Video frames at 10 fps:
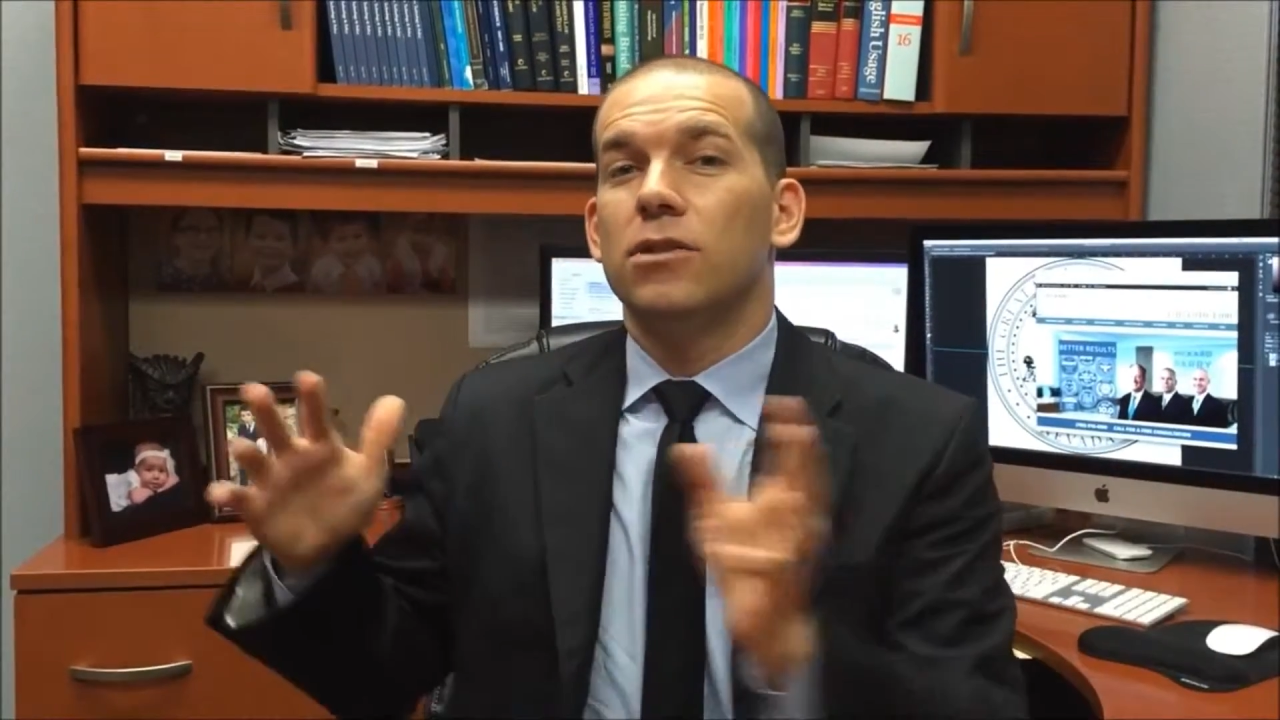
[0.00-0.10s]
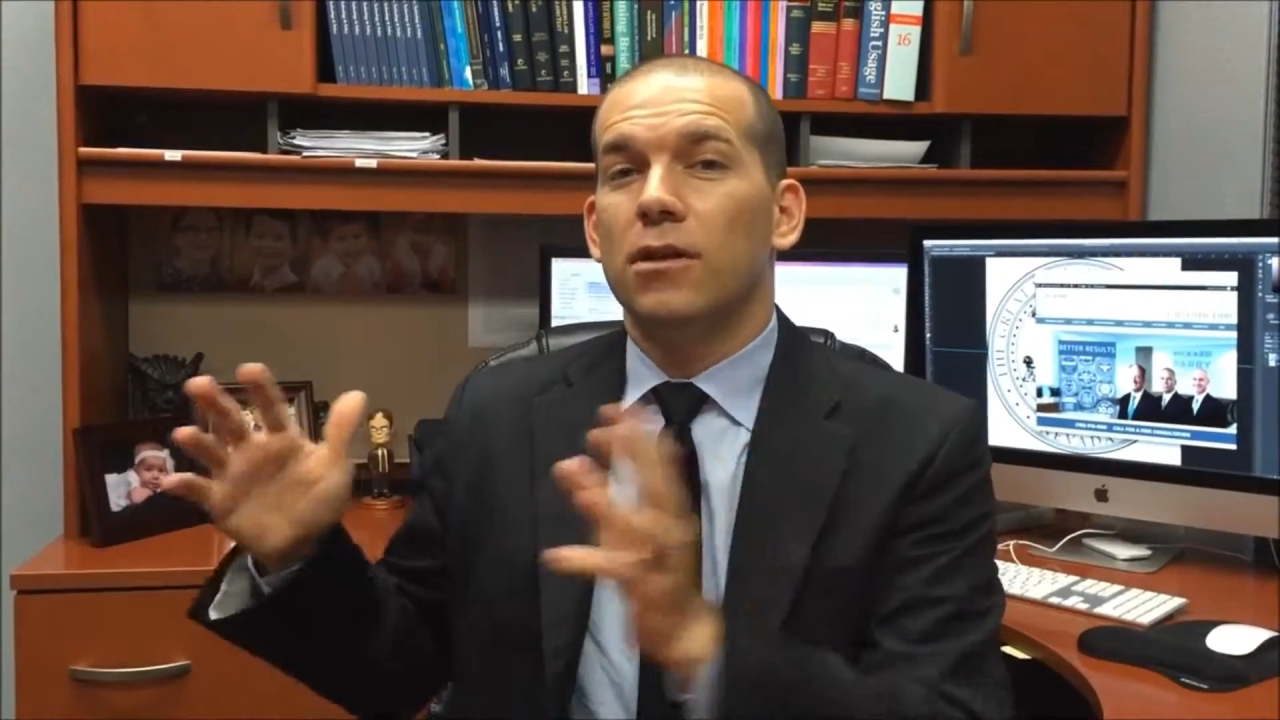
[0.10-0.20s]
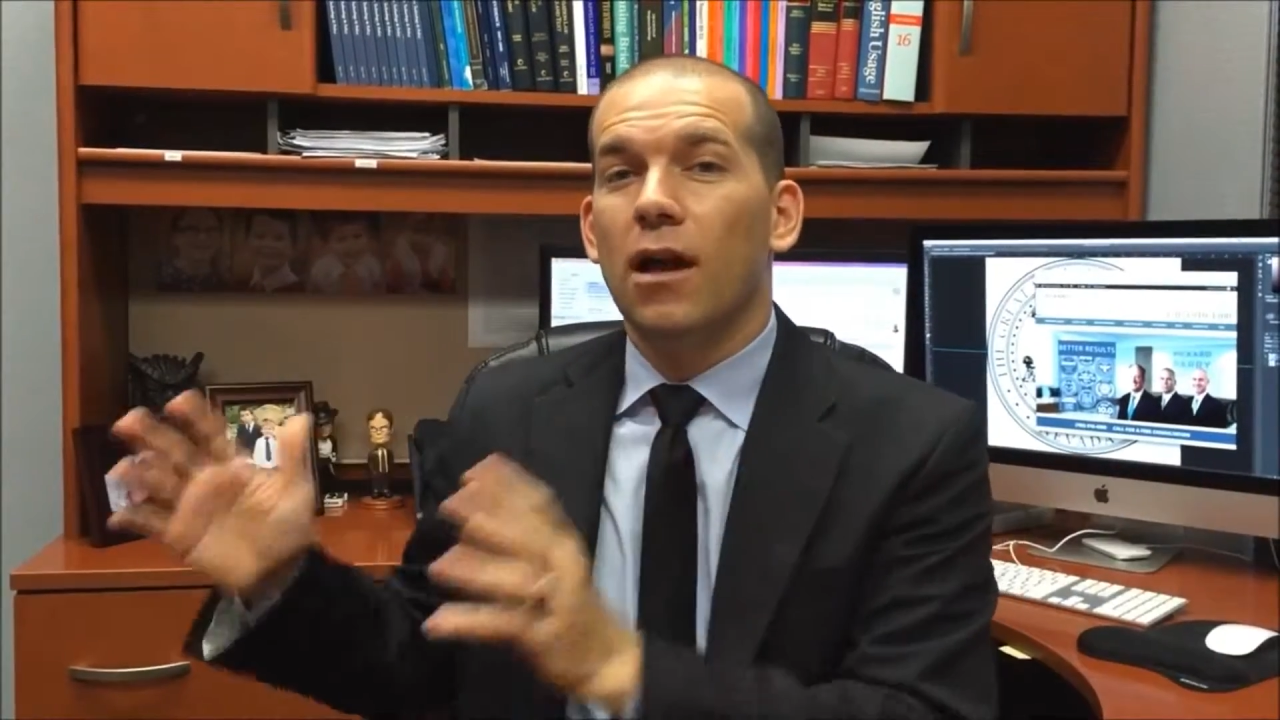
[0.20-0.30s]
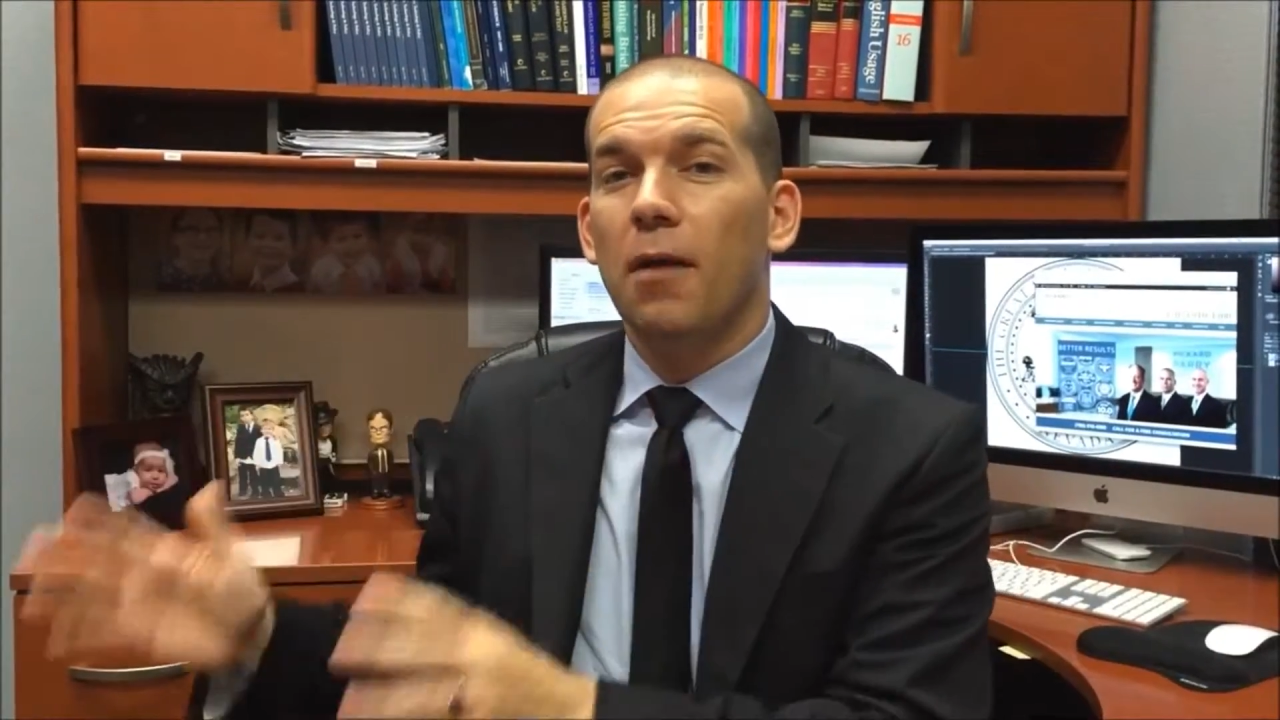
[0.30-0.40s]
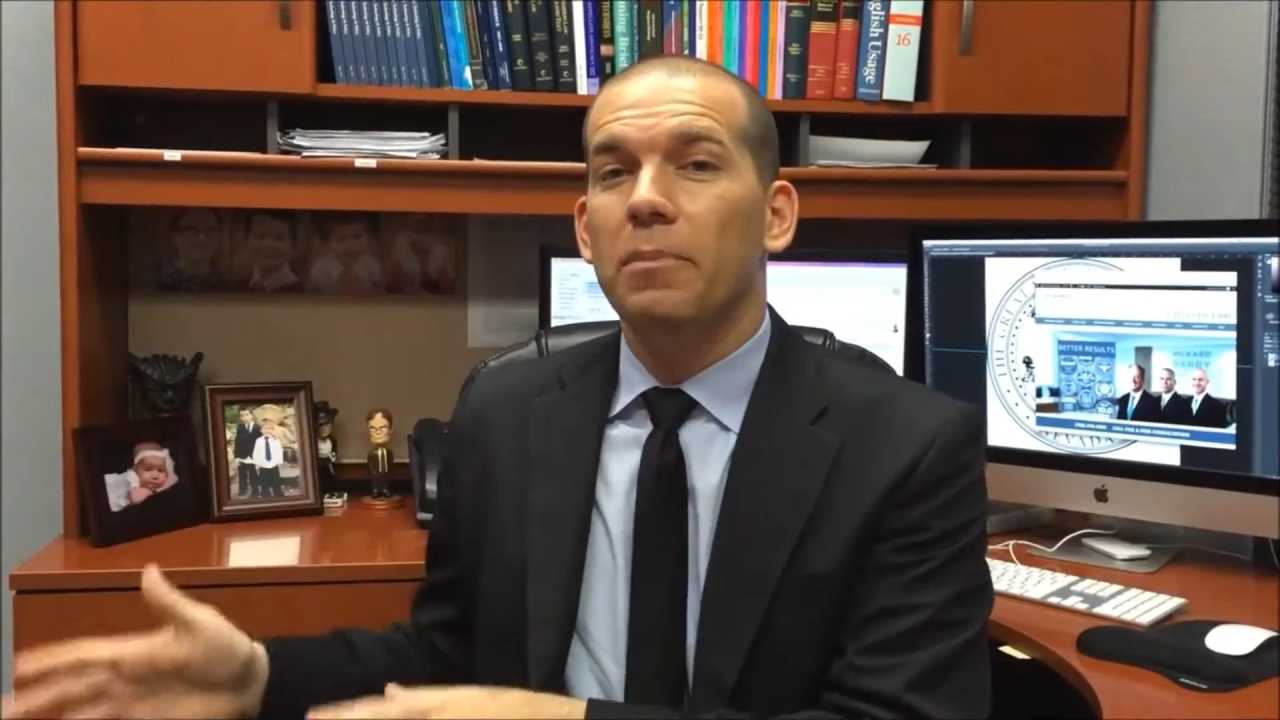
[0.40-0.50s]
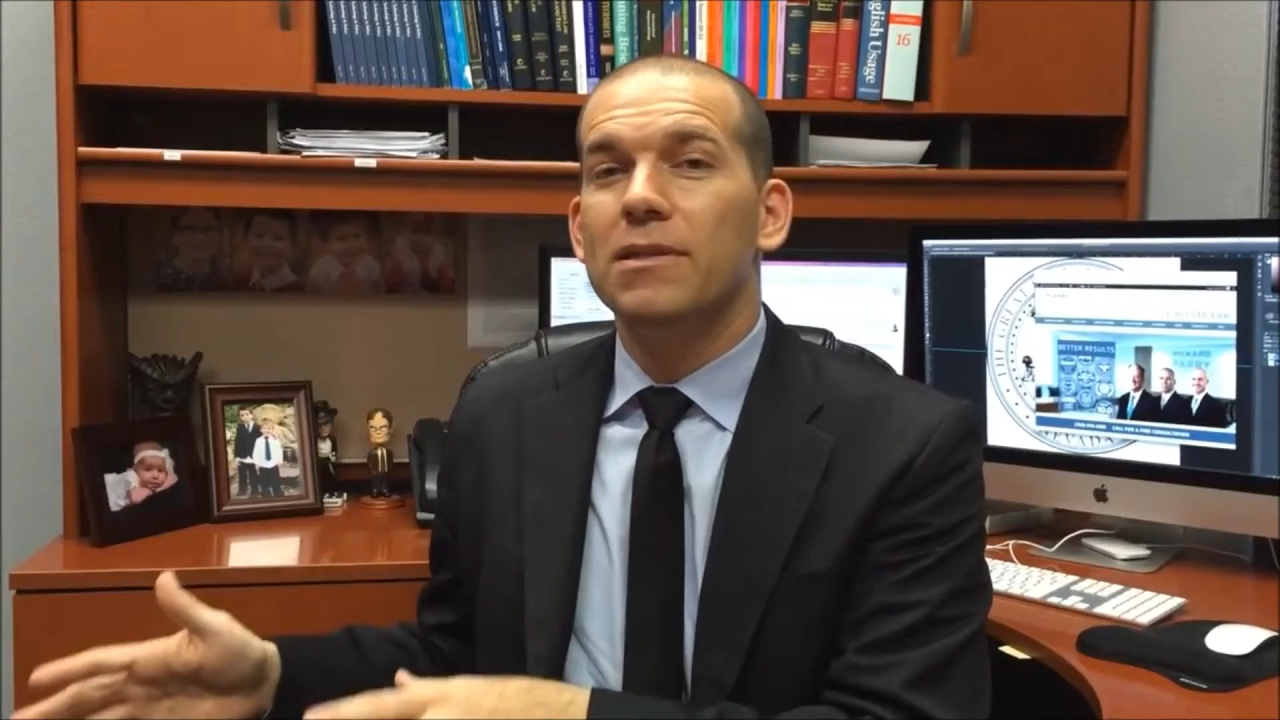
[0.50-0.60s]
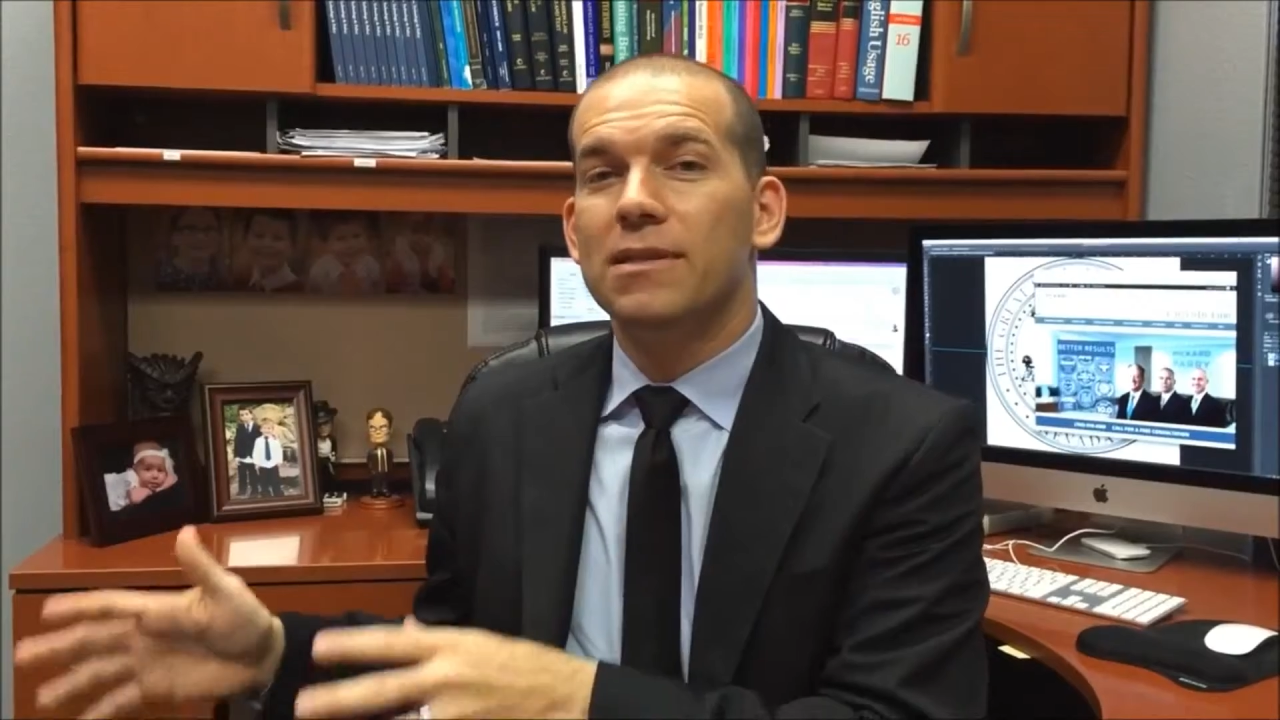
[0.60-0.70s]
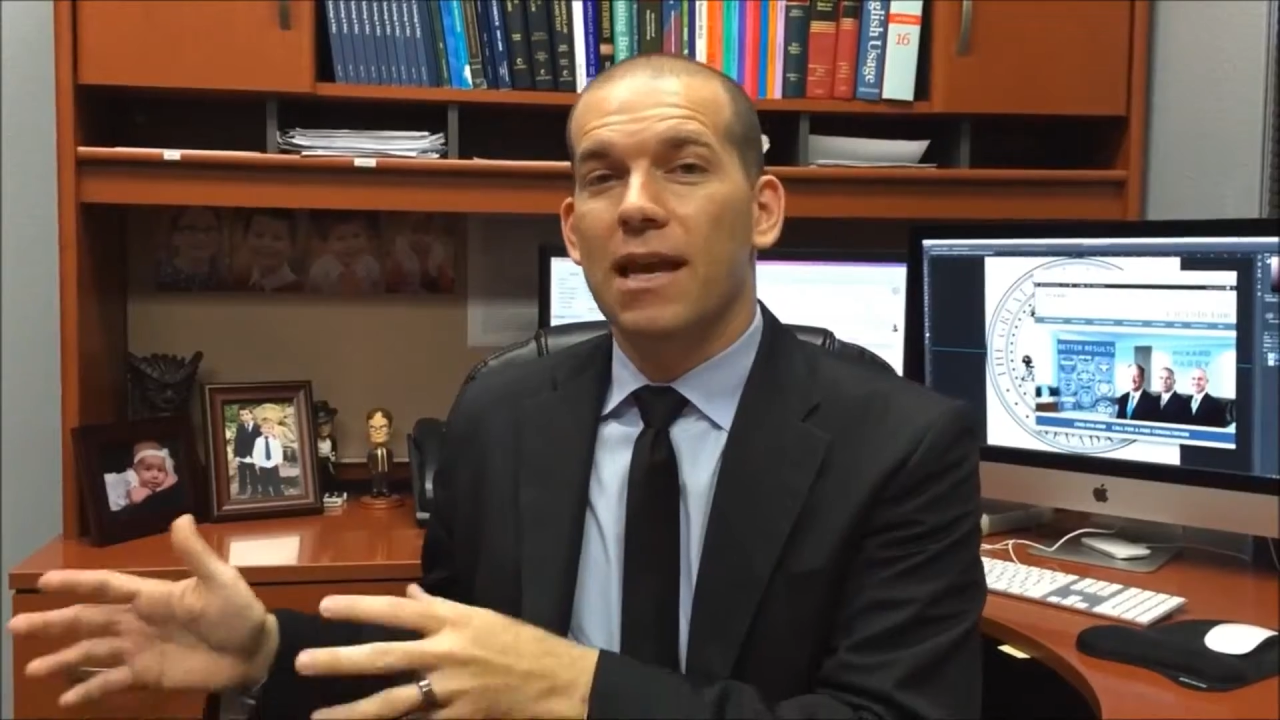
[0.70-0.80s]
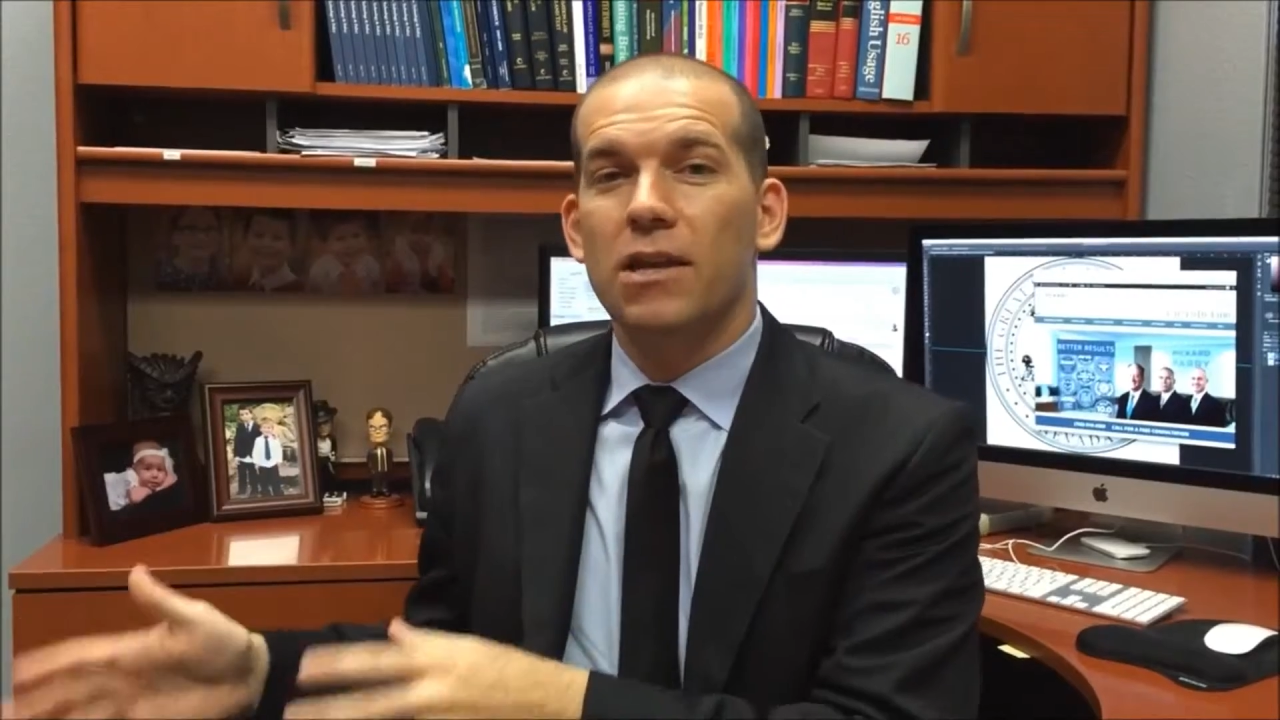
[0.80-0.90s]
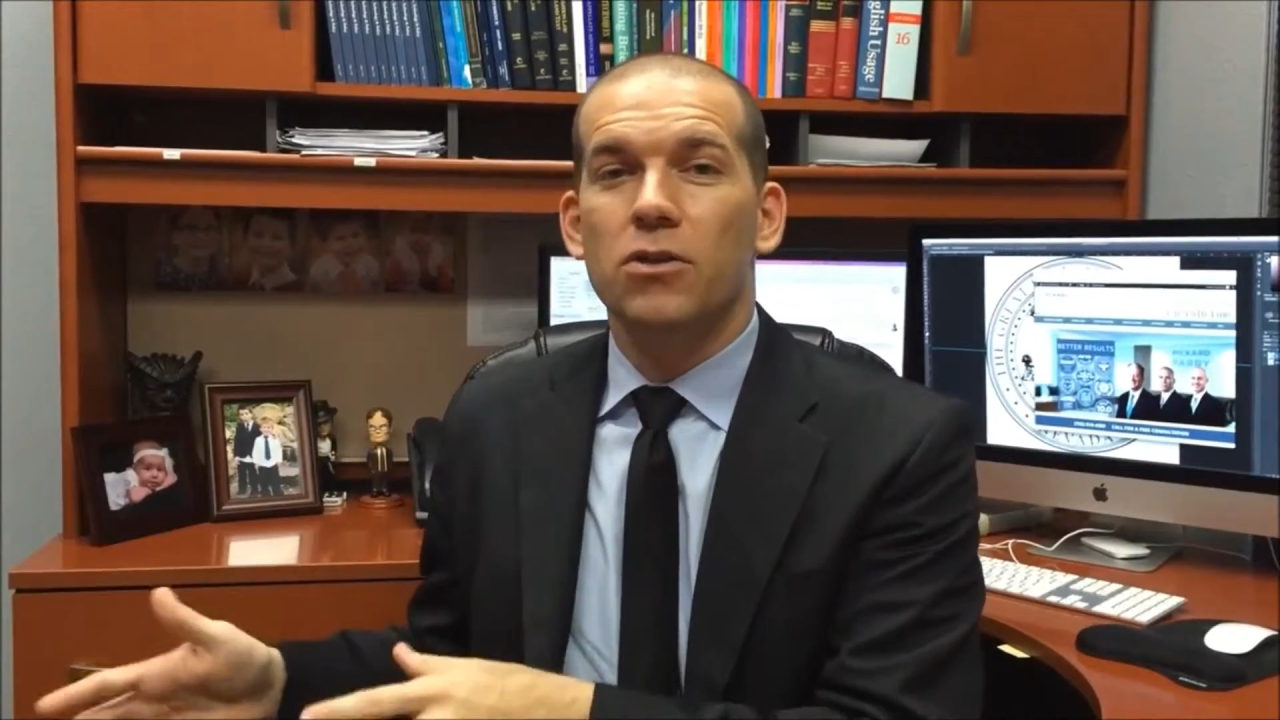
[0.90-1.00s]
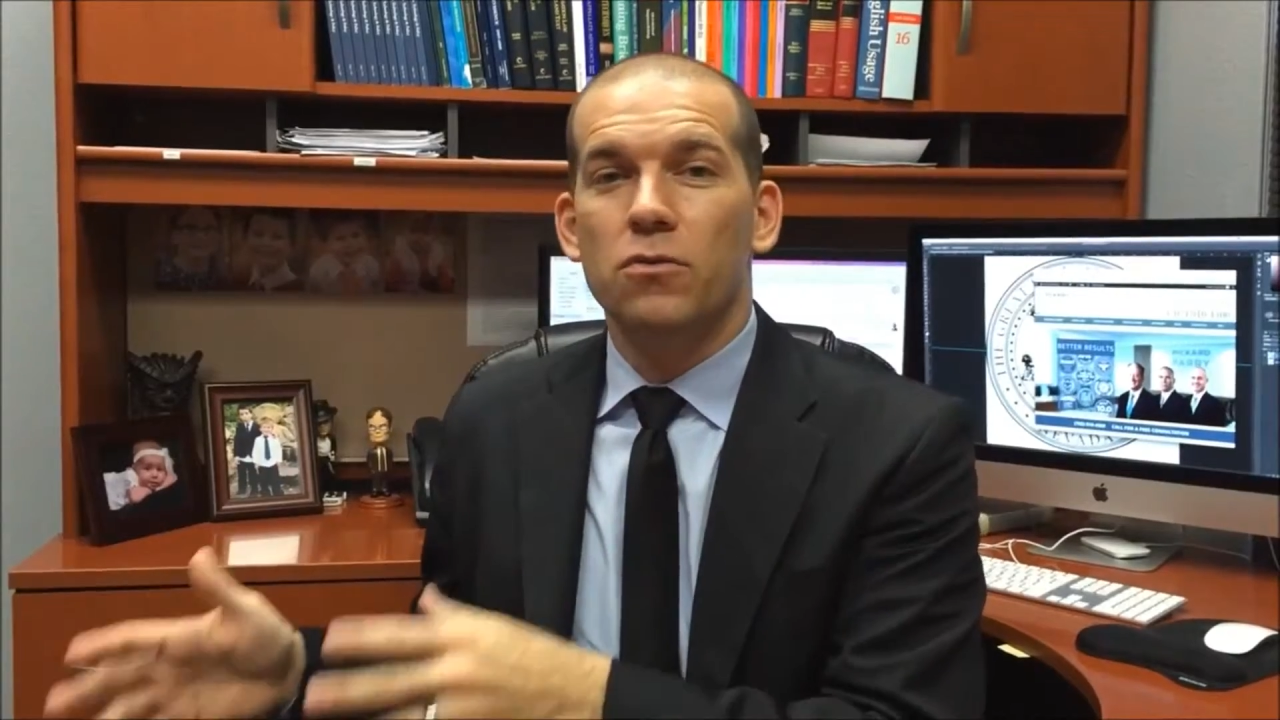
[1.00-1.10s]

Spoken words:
to compensate